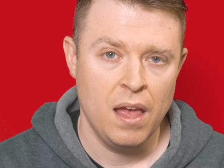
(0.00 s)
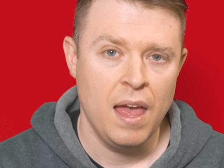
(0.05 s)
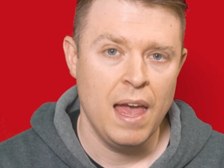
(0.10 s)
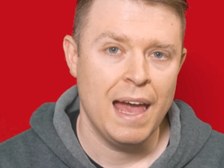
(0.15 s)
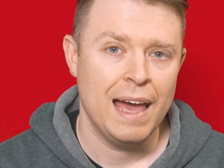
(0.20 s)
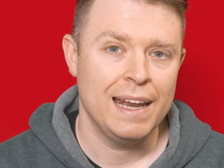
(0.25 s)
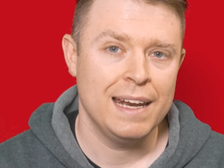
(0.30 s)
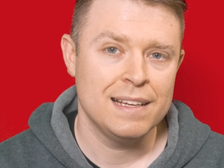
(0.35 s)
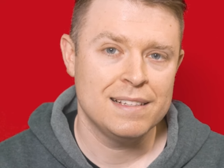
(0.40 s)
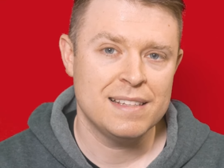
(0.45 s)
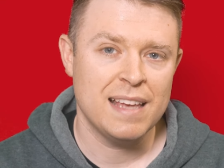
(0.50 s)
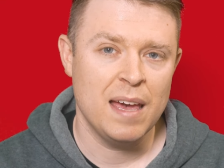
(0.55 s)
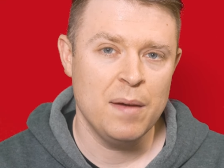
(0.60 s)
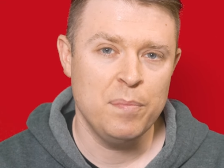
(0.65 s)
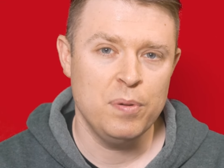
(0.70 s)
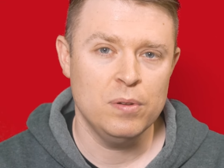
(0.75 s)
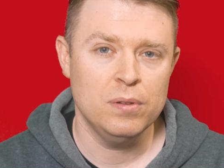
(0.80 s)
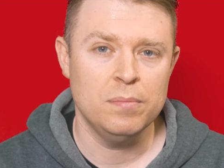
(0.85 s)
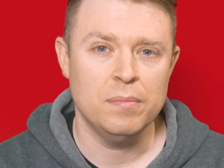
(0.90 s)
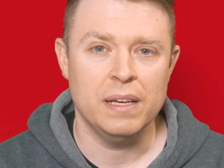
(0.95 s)
An
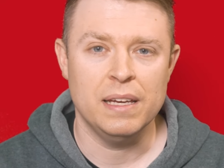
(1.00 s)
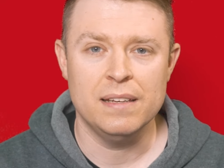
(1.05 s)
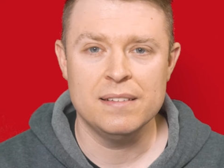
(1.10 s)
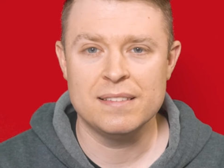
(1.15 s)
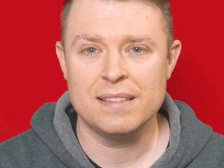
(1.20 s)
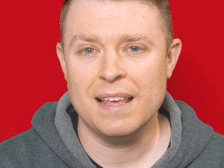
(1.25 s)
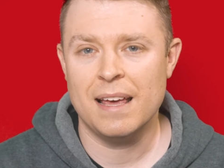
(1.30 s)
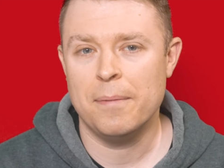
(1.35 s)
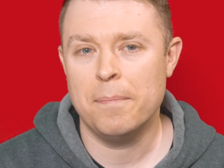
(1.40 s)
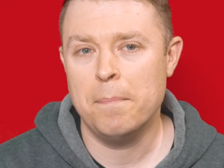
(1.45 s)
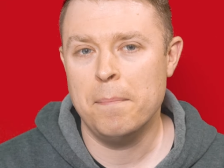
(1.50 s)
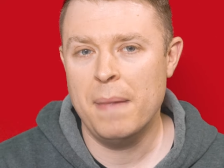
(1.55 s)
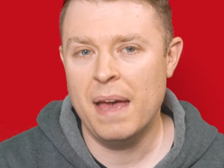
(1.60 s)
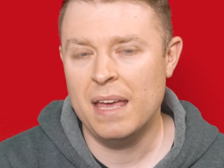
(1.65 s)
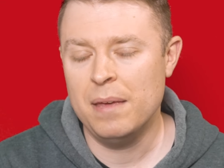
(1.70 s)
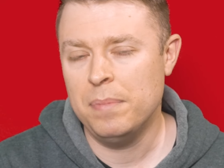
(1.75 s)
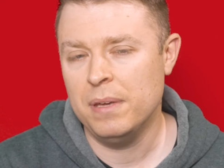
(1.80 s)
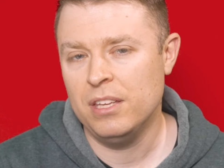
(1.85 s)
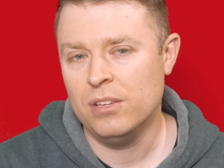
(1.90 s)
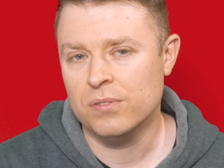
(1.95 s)
example is that
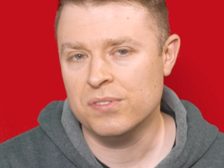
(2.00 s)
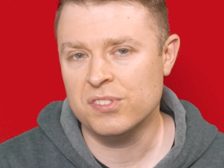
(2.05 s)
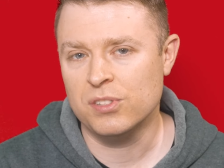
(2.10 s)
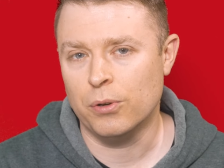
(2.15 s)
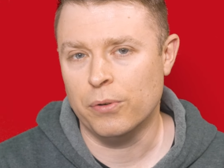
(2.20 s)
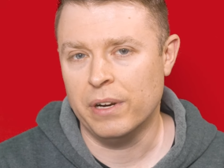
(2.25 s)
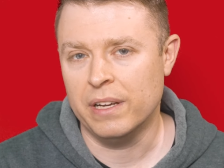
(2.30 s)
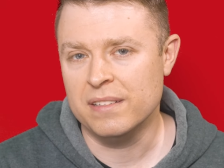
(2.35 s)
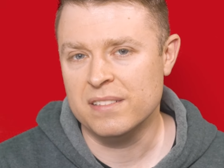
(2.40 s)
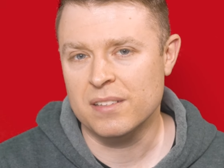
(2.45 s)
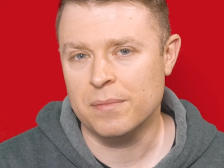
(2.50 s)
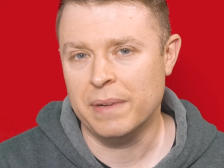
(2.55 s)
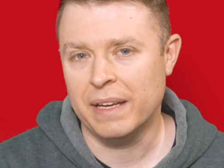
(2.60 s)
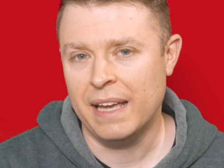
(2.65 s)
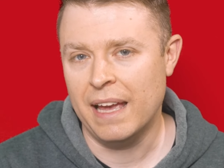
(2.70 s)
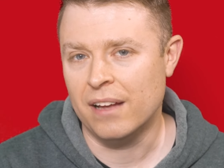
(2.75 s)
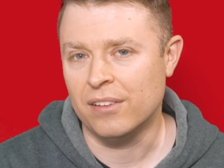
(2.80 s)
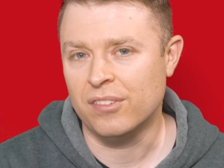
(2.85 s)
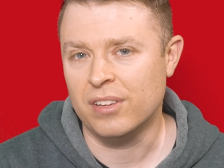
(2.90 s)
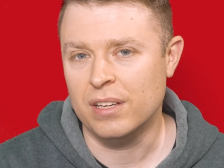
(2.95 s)
maybe you're storing some
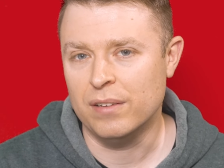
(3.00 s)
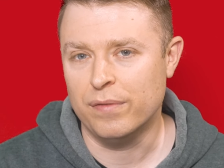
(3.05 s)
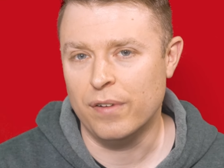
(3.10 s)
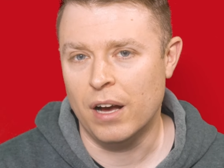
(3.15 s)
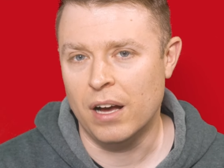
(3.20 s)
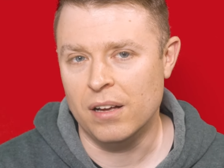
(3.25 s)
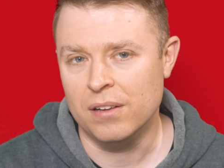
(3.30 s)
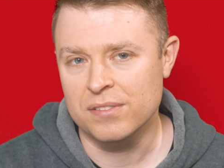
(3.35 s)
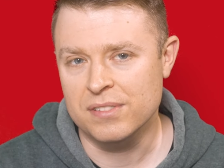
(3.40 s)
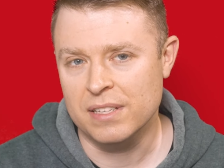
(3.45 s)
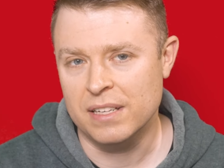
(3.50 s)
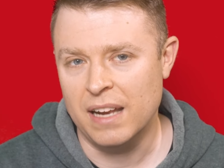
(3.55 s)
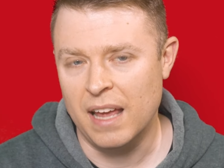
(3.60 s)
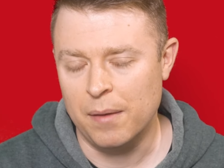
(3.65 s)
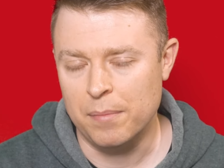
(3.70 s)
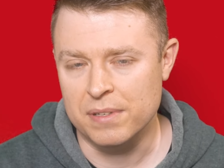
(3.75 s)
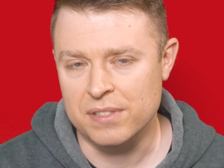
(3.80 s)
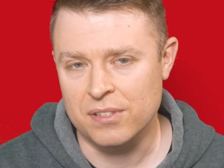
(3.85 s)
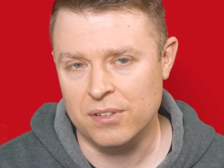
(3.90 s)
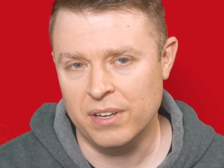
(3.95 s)
accounting files in
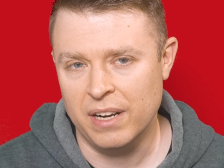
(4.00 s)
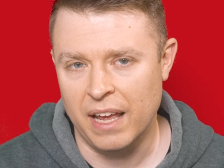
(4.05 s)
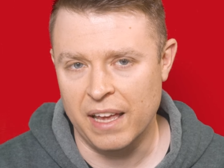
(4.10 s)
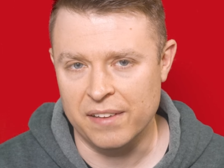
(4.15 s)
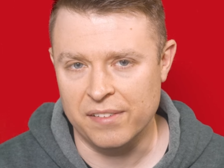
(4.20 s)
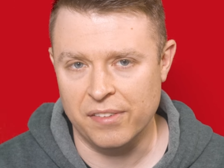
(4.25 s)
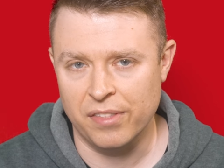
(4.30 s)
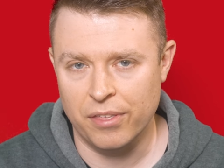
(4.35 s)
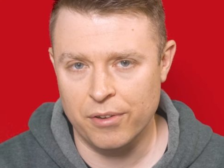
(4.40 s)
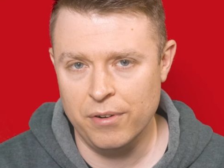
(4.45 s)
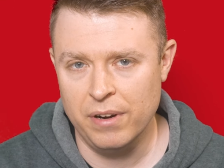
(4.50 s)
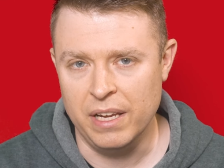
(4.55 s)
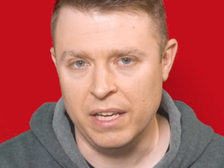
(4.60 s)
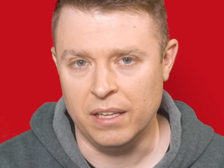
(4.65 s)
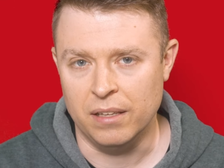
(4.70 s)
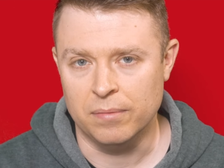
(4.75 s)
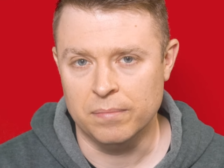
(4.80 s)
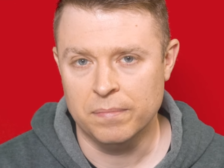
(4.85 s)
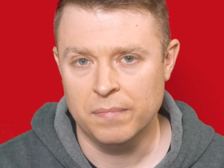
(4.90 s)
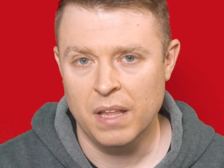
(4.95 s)
Amazon
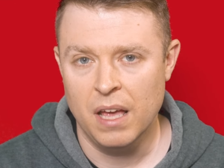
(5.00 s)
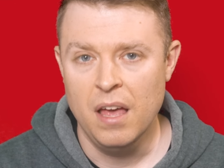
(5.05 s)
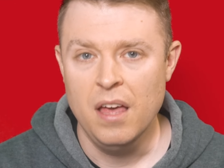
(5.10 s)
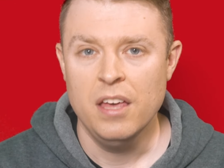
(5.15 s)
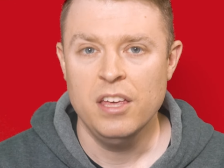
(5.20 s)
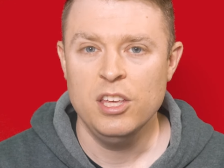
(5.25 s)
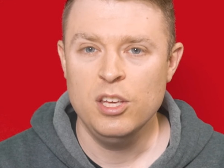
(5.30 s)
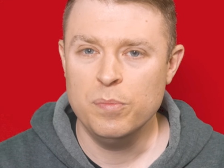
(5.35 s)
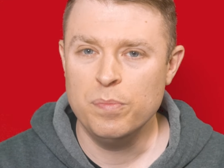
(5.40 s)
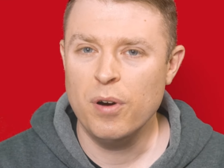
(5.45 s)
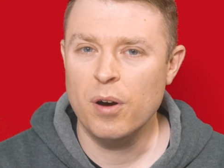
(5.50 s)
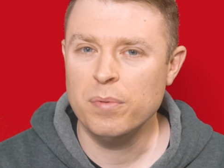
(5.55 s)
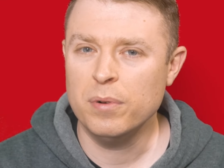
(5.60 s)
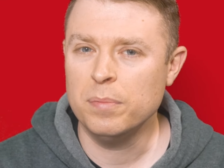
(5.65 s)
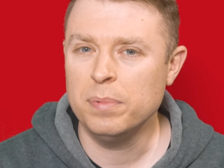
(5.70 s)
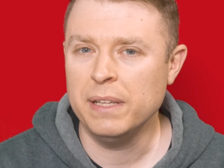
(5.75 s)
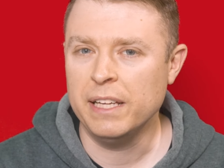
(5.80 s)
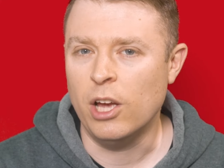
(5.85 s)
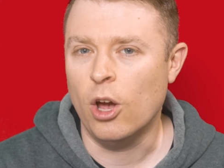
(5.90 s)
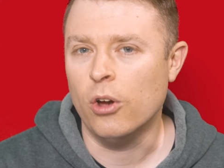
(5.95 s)
S3. You
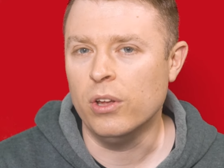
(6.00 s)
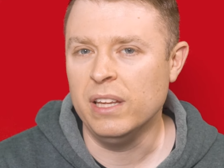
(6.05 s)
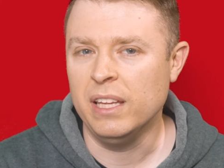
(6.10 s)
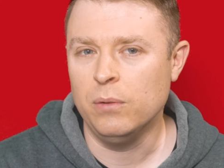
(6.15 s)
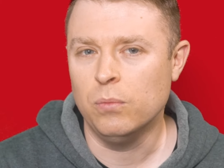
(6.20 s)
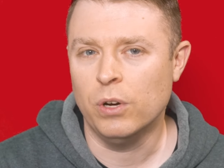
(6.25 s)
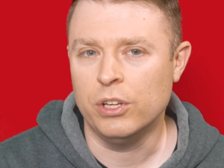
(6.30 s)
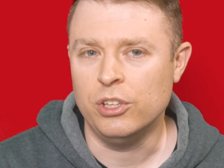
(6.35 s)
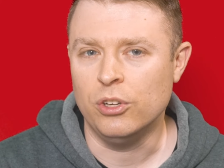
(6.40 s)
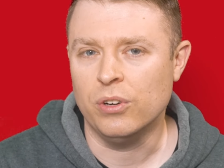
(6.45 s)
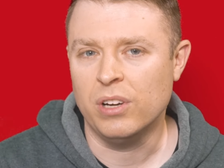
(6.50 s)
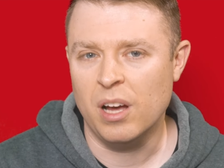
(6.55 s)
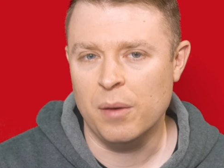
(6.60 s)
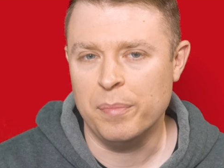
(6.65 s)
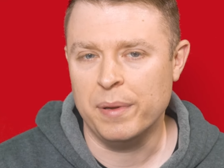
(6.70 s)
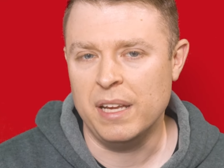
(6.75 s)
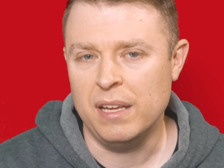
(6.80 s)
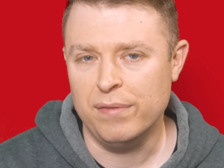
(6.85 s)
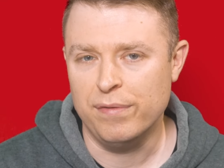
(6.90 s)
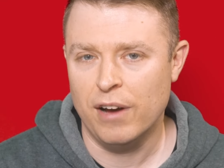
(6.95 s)
probably only want your
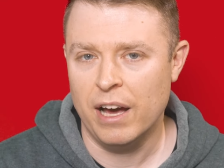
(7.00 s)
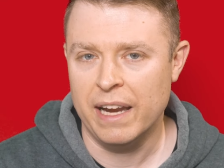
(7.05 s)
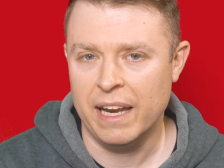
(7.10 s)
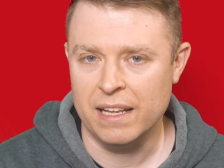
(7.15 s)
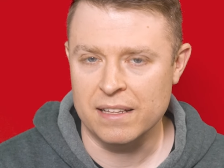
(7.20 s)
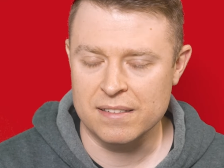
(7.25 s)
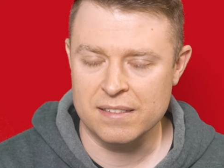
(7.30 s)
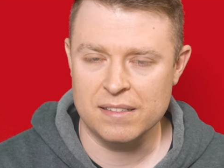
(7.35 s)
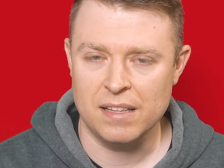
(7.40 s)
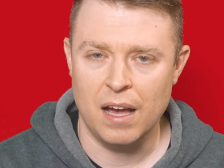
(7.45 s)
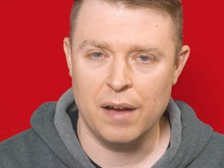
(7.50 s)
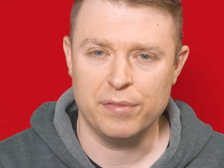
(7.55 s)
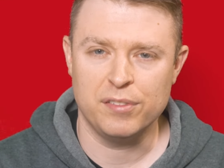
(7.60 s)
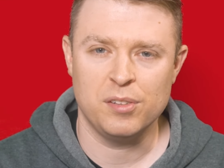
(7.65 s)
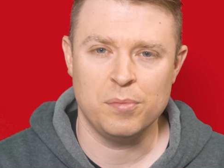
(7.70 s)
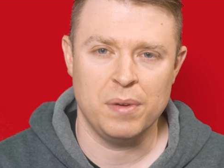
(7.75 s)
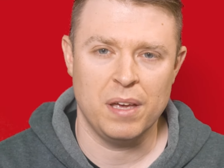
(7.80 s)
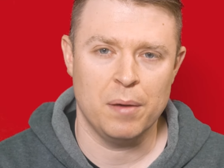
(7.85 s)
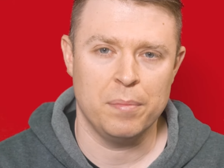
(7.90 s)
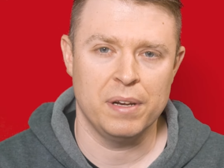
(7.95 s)
company finance staff to
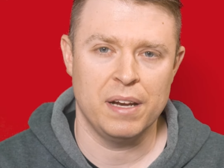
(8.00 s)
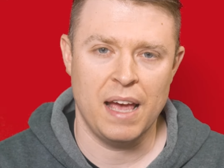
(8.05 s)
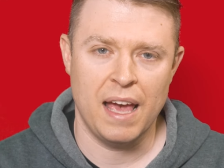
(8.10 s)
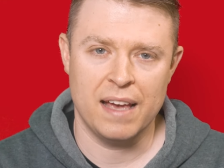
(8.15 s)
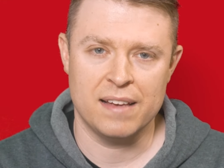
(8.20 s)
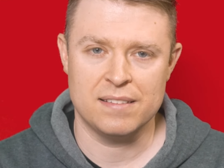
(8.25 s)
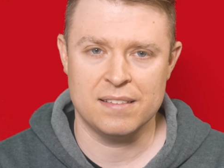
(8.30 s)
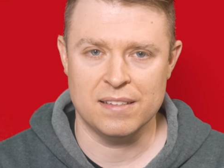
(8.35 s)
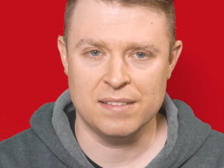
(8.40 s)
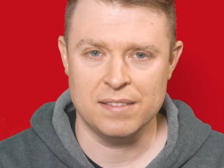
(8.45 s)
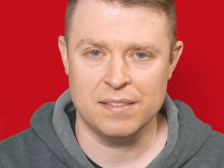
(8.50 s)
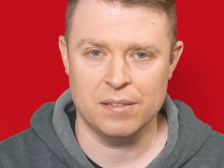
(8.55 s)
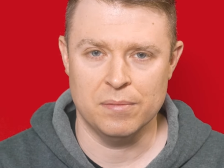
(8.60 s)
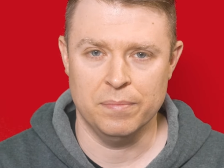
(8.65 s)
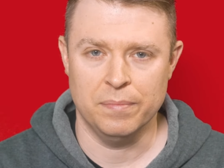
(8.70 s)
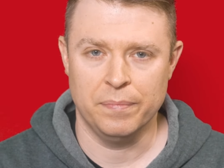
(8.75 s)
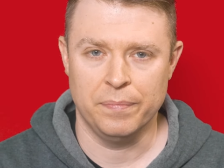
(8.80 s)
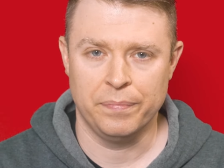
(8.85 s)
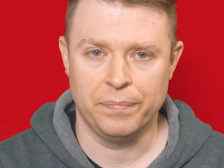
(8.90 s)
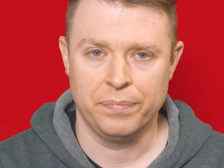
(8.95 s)
be able to access
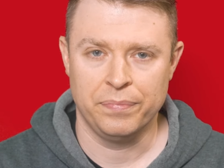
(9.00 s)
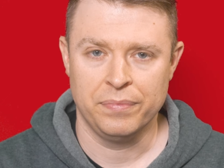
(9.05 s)
them.